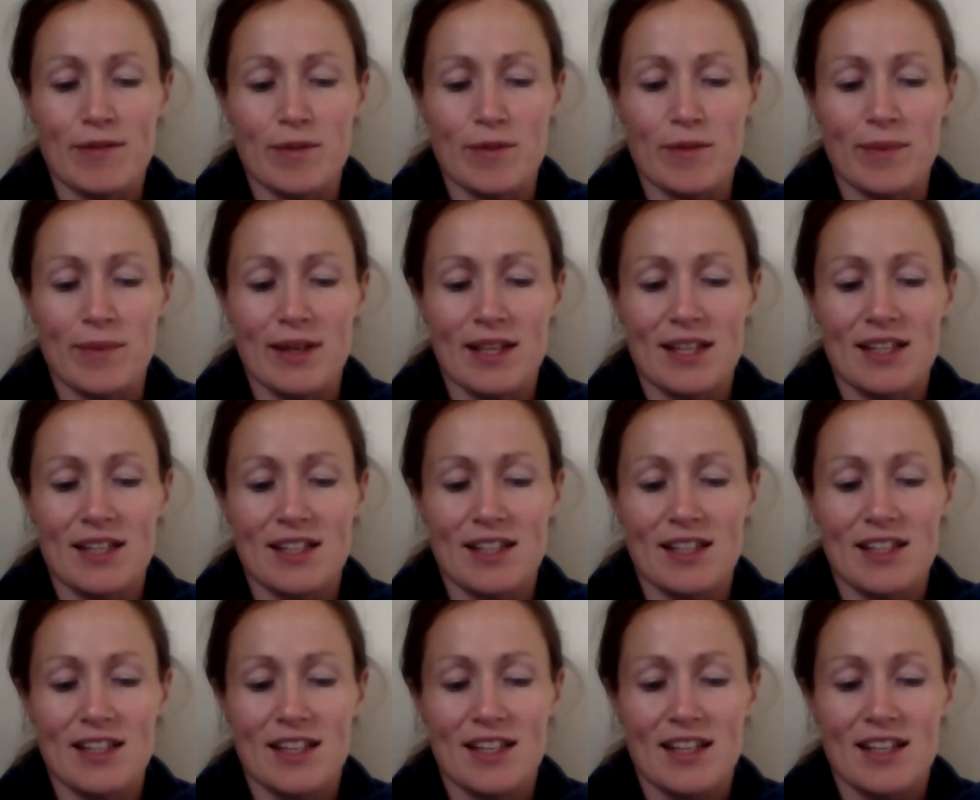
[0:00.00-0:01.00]
from me.
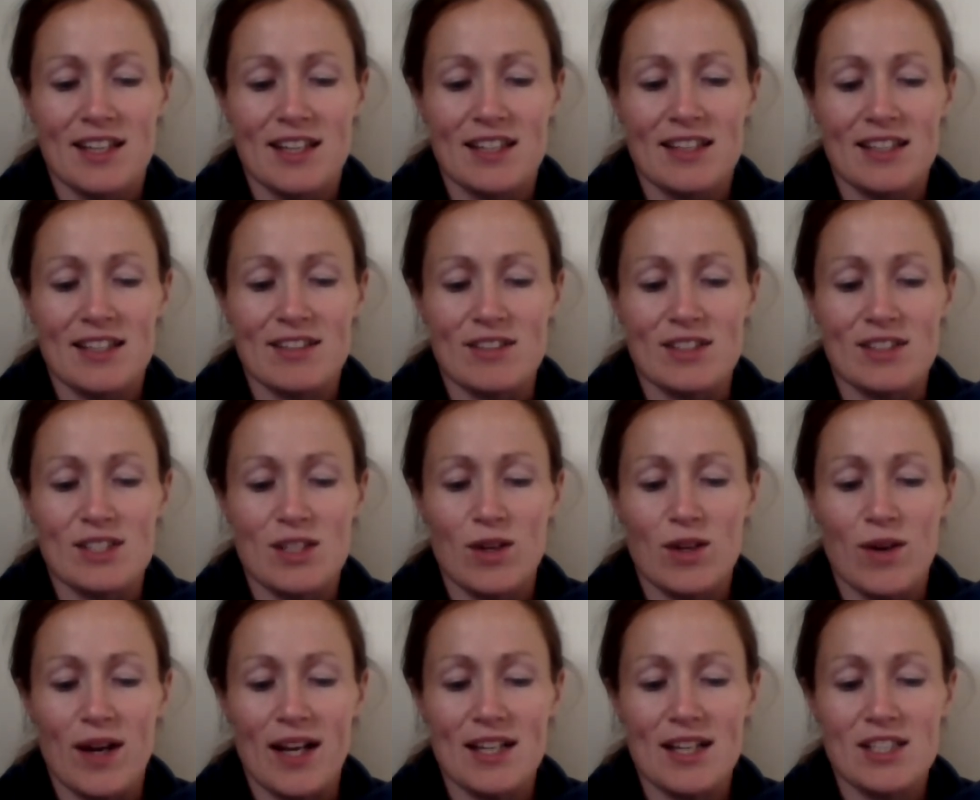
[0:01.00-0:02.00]
There is no
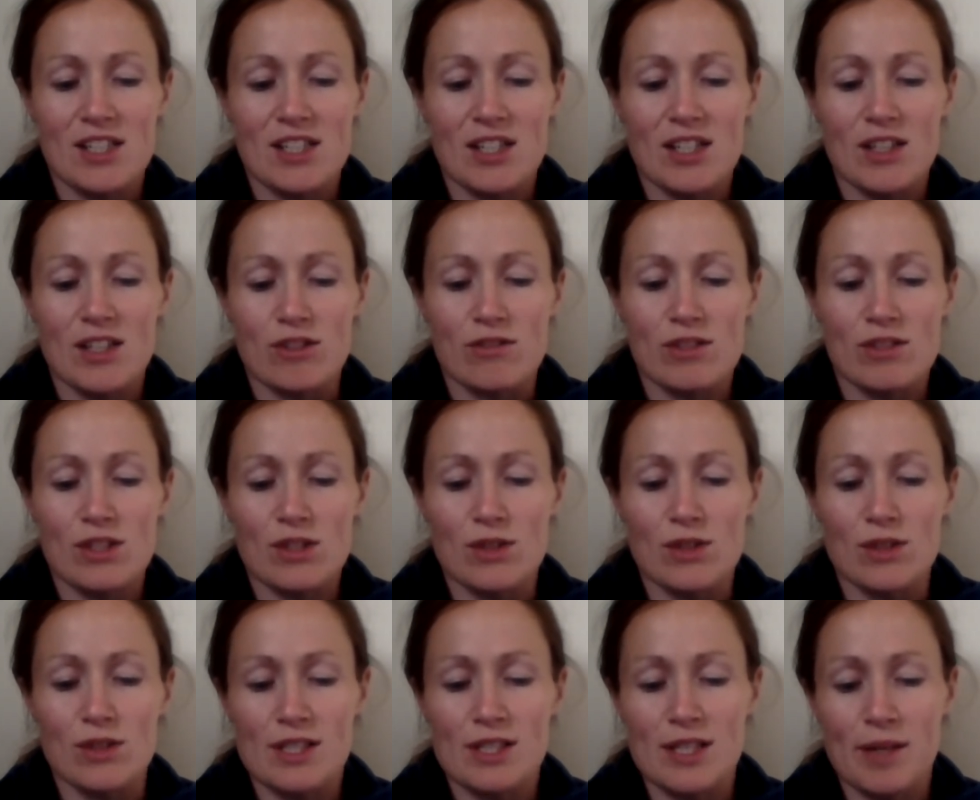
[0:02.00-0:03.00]
action or
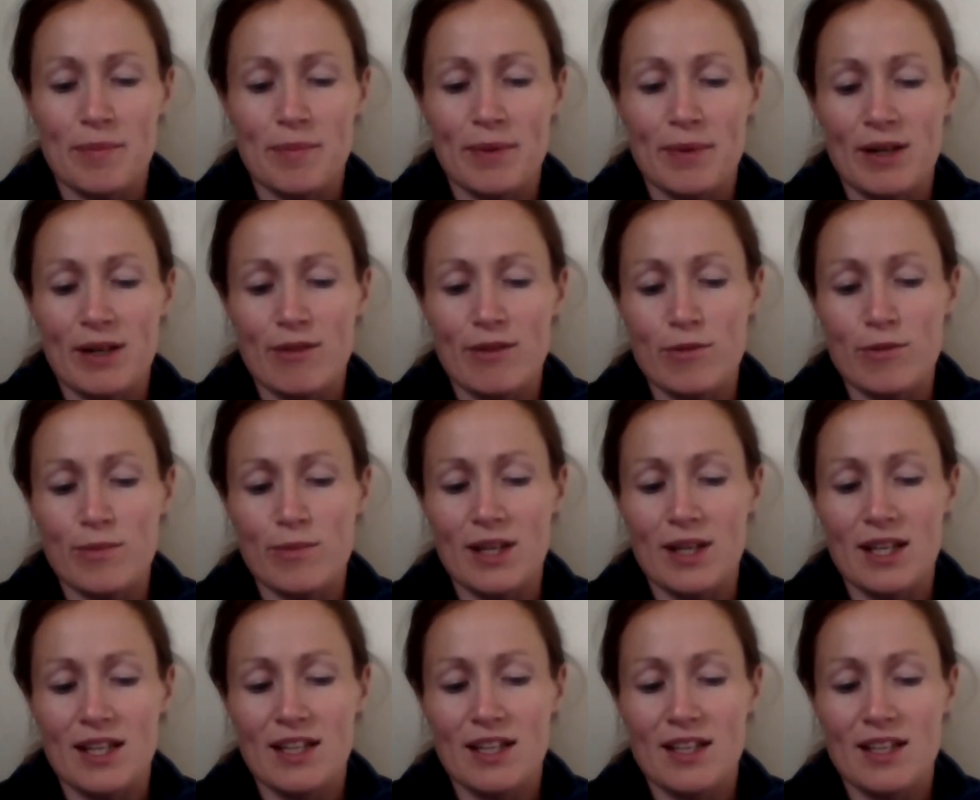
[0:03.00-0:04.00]
result apart from me.
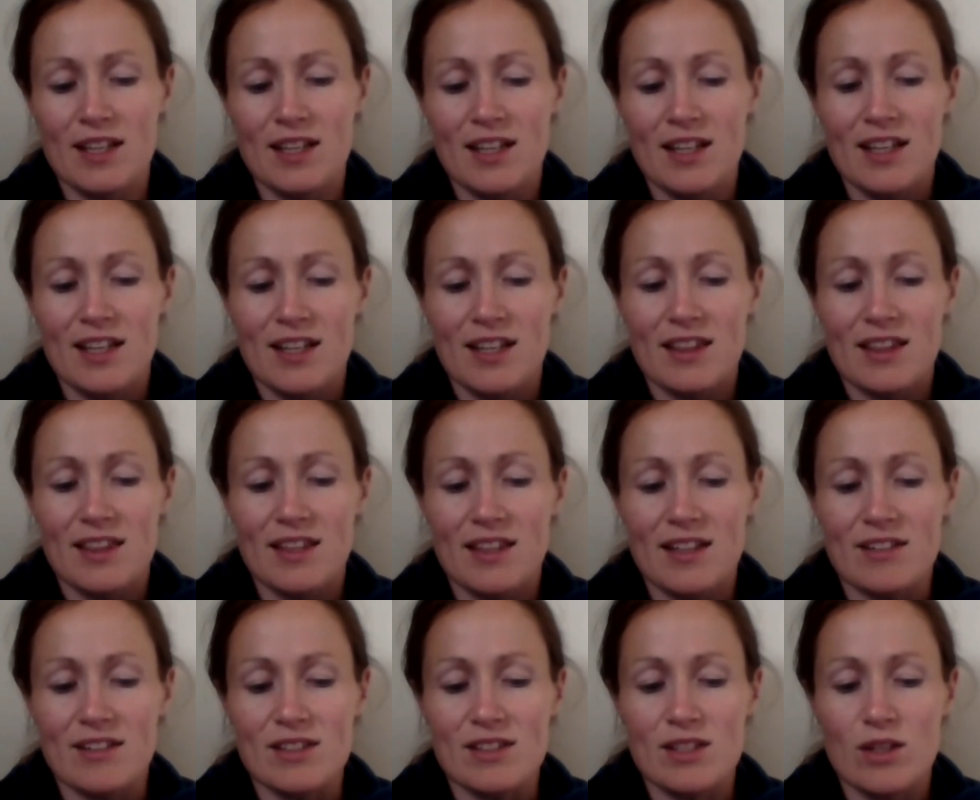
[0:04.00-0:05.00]

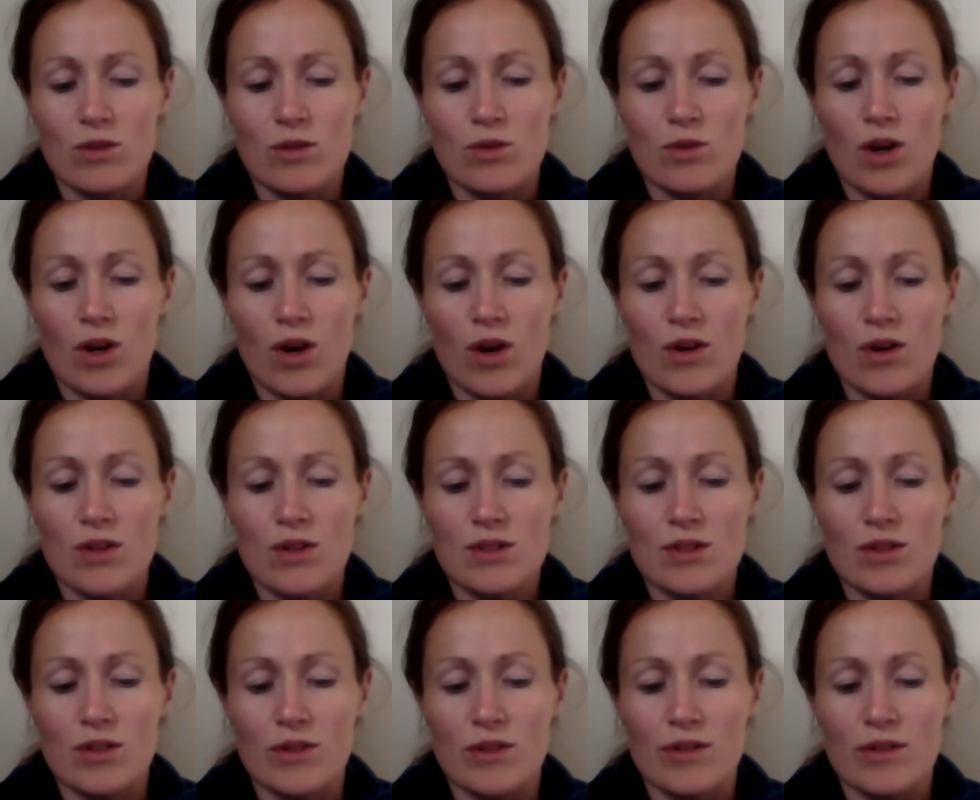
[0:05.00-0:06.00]
There is no cause
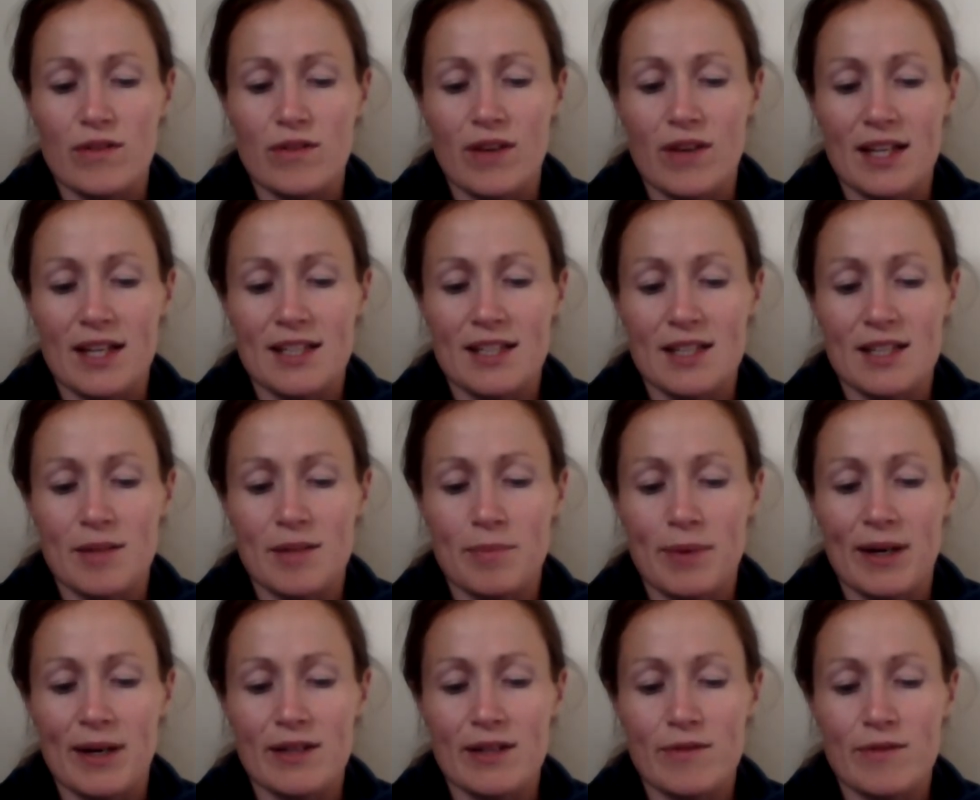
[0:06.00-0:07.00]
or effect
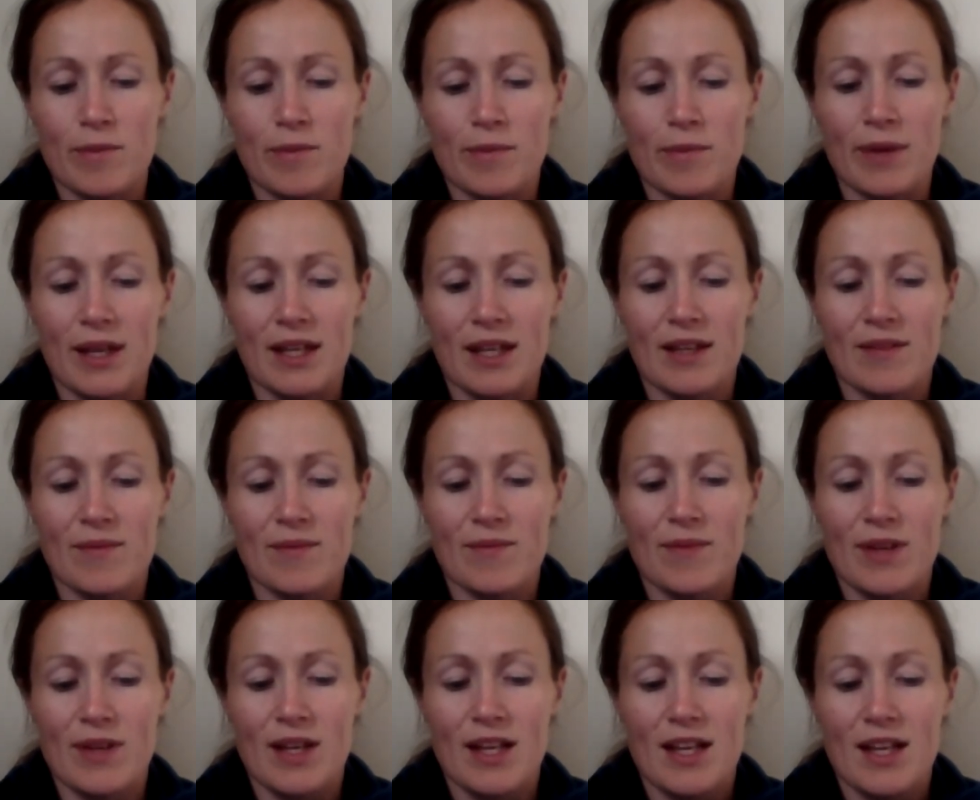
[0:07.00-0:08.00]
apart from me.
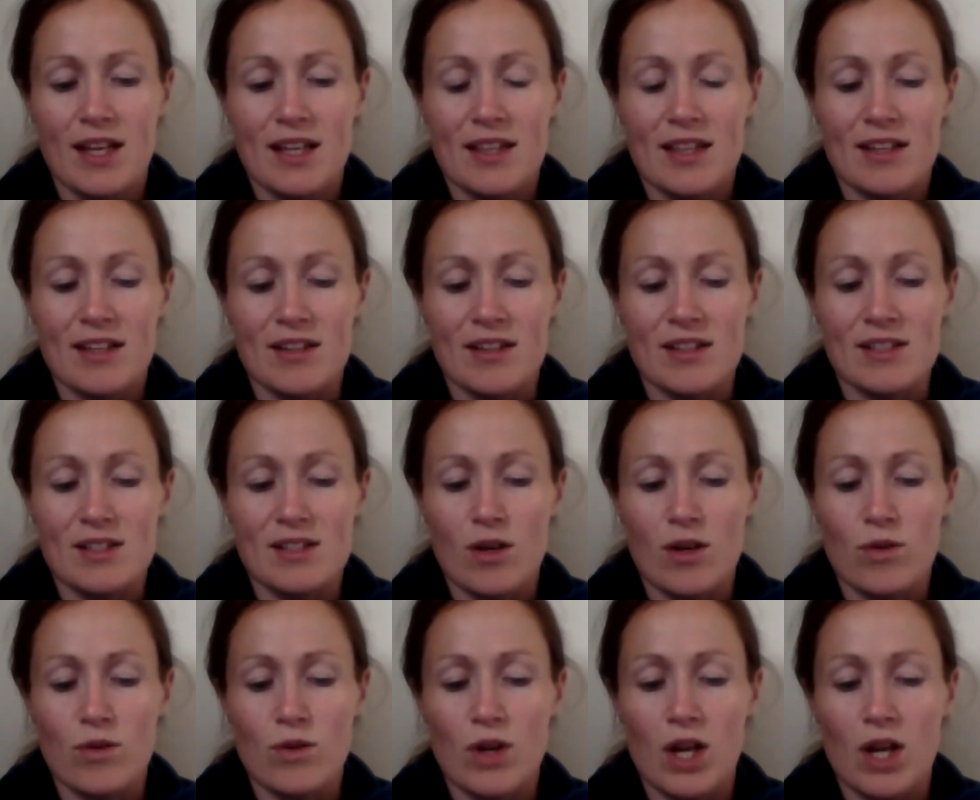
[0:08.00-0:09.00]
There is
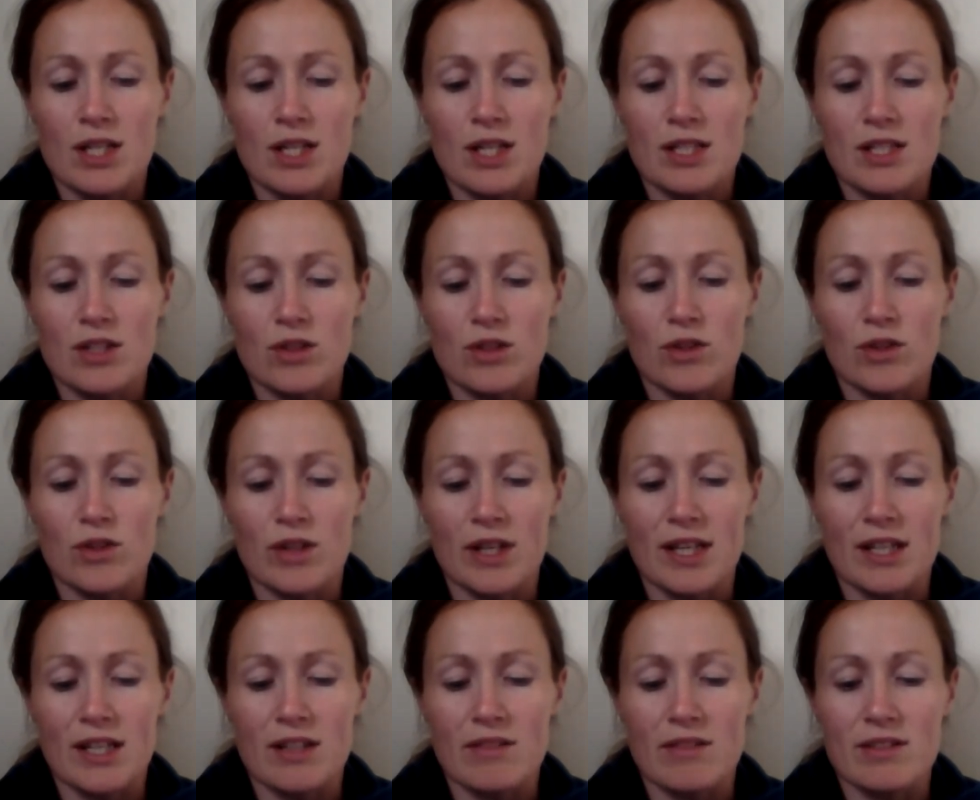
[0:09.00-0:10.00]
no knowledge or
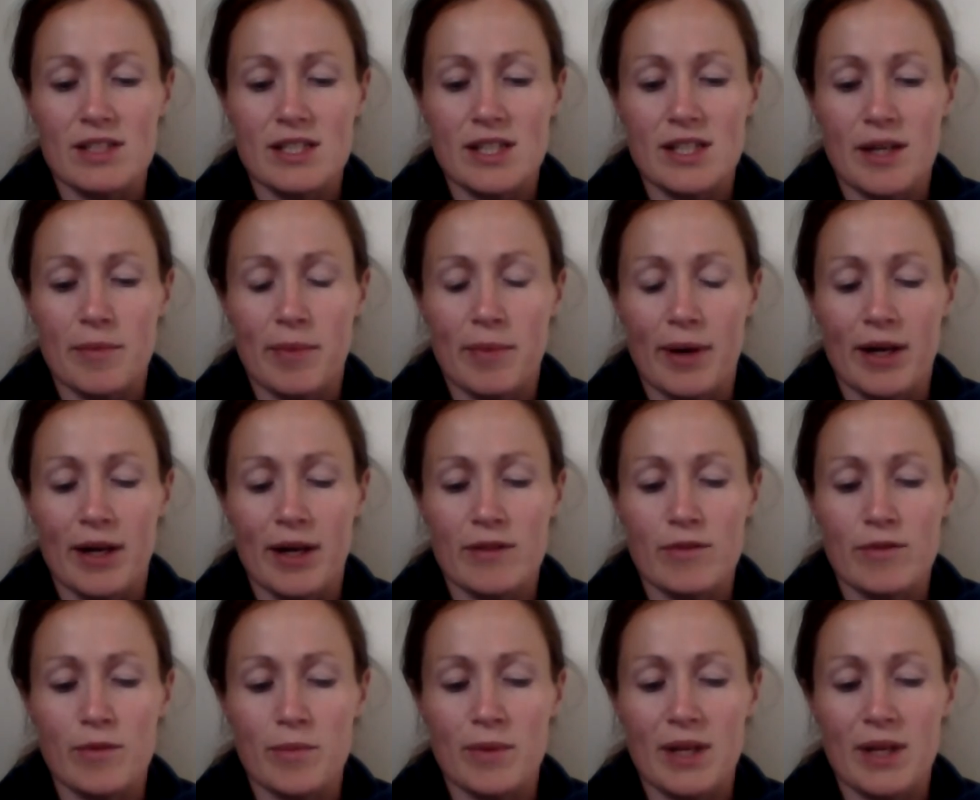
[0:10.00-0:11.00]
ignorance apart
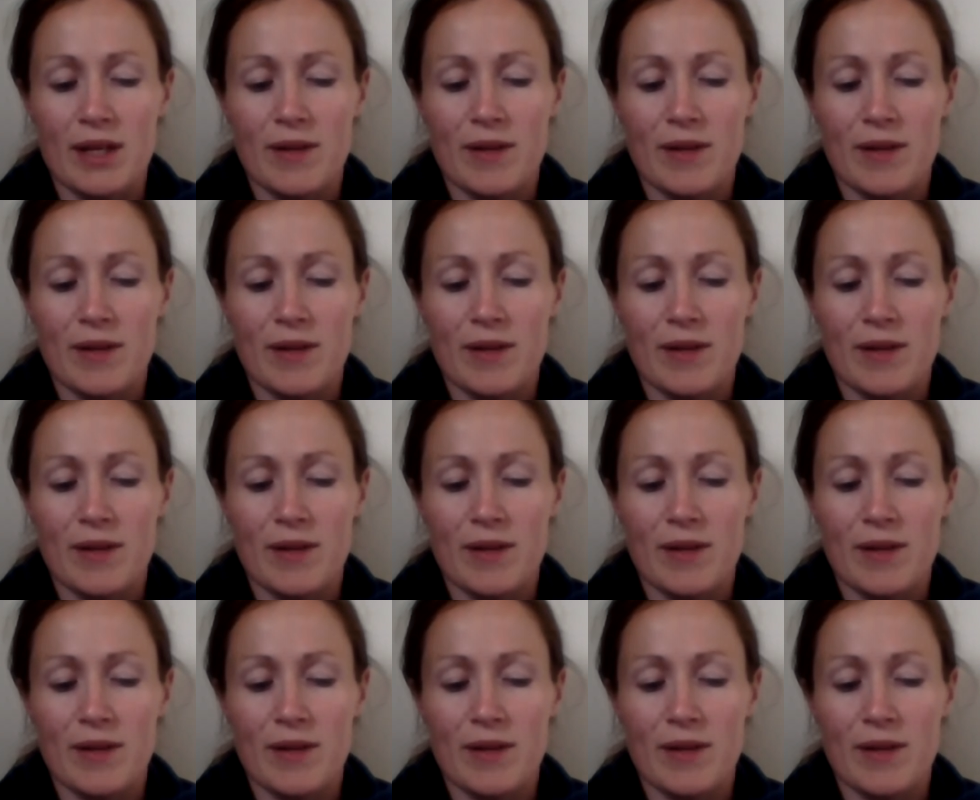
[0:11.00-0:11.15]
from me.